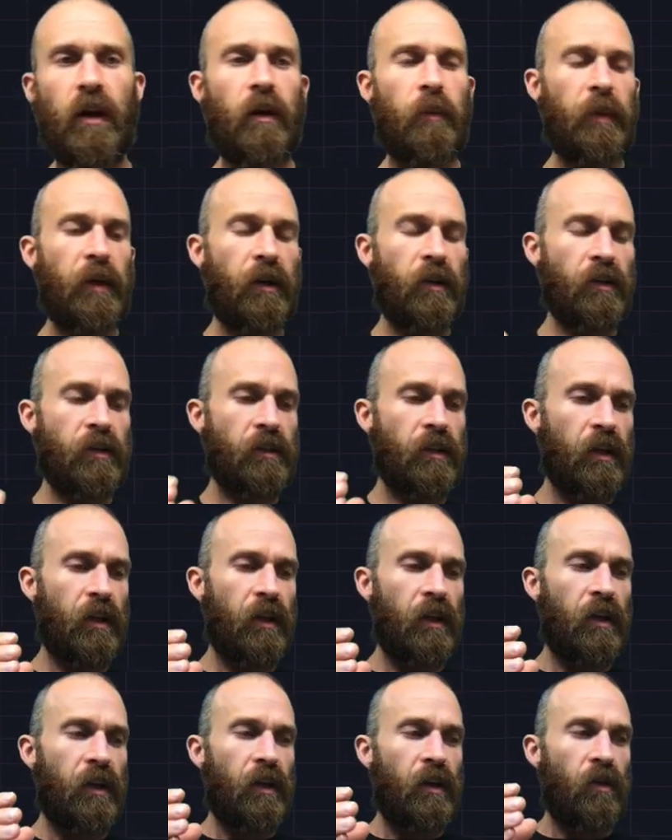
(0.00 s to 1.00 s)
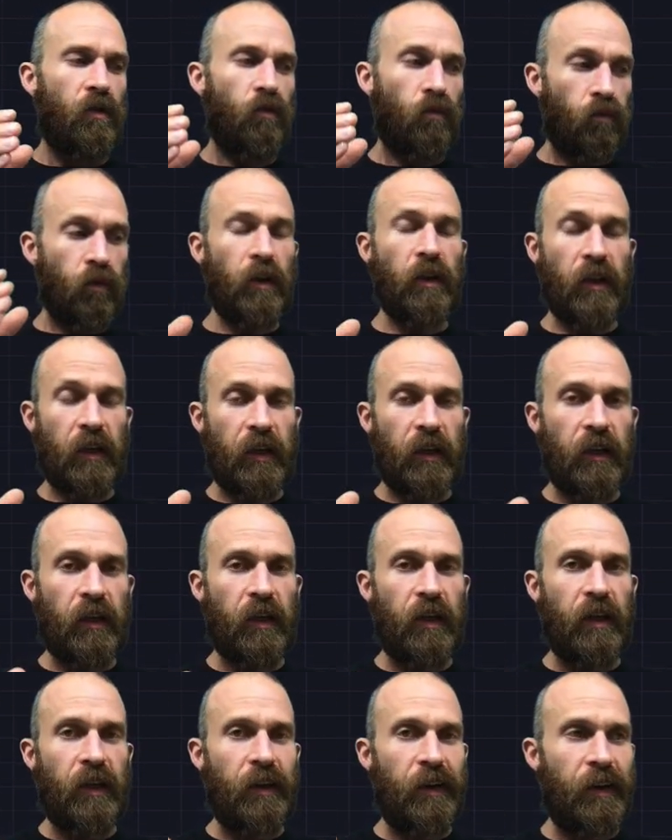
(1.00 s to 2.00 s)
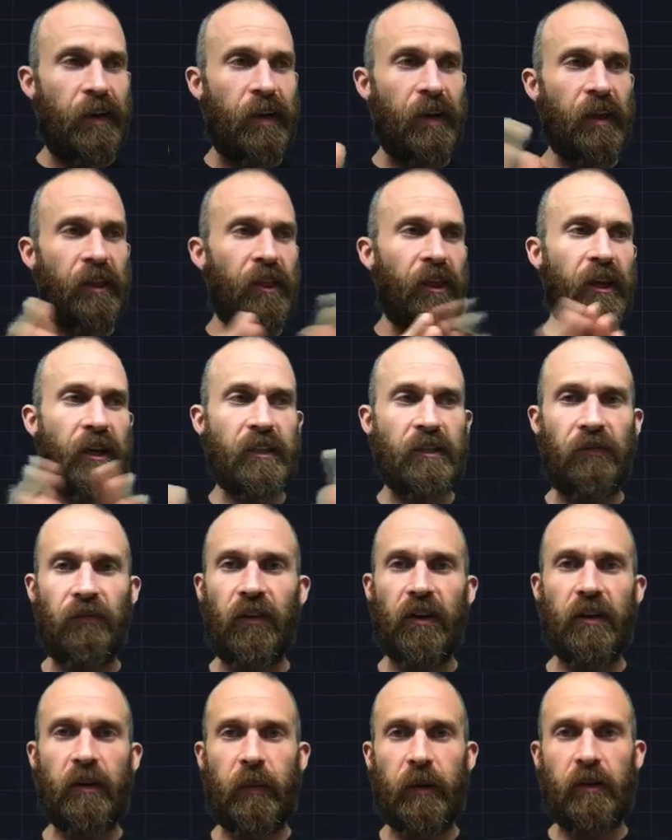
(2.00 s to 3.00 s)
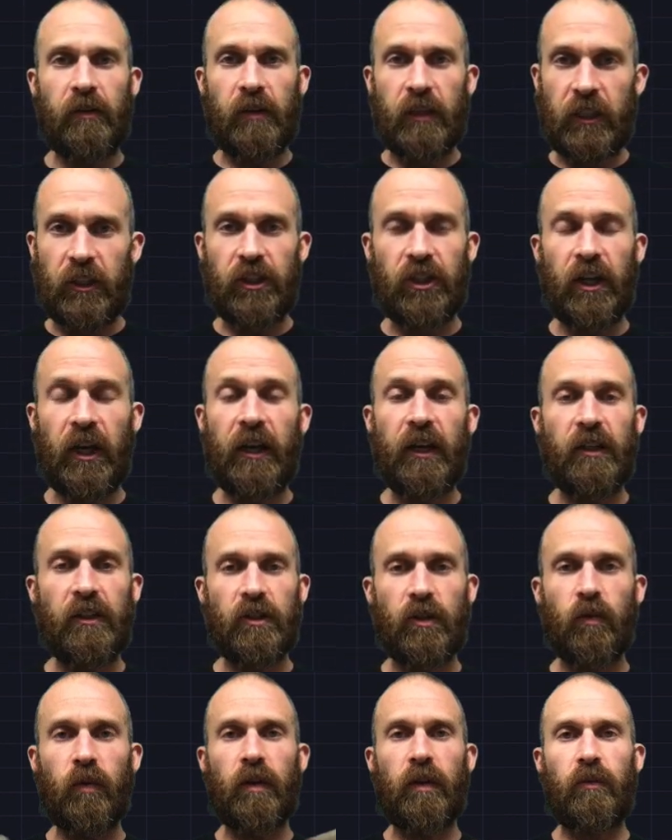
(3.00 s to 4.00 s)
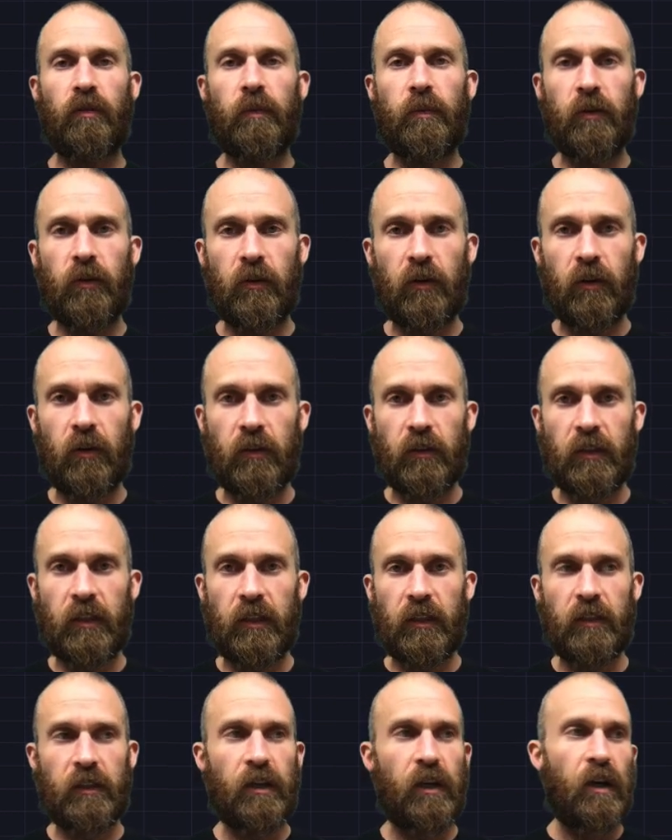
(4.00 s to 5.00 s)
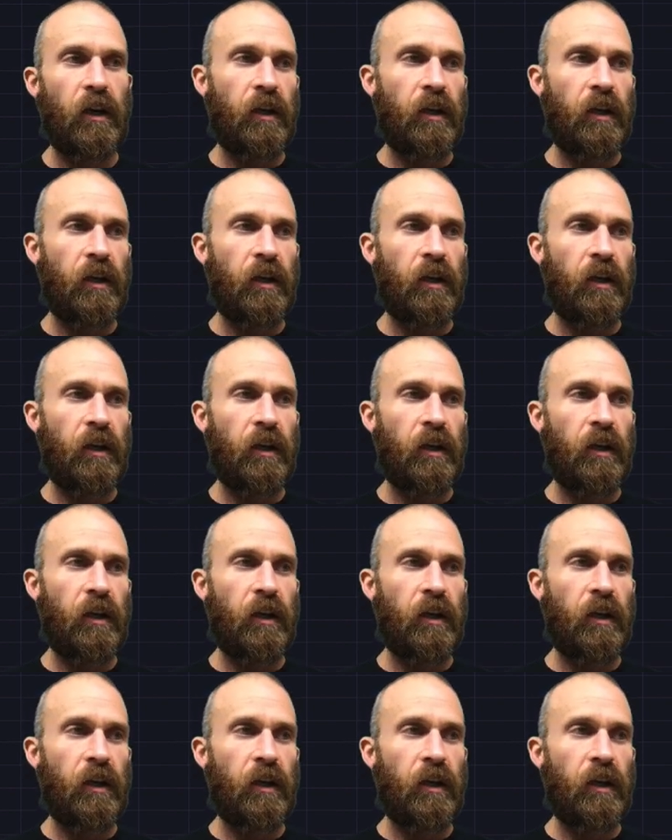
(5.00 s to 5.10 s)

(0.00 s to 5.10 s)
Because really, nothing has fundamentally changed with cryptocurrencies.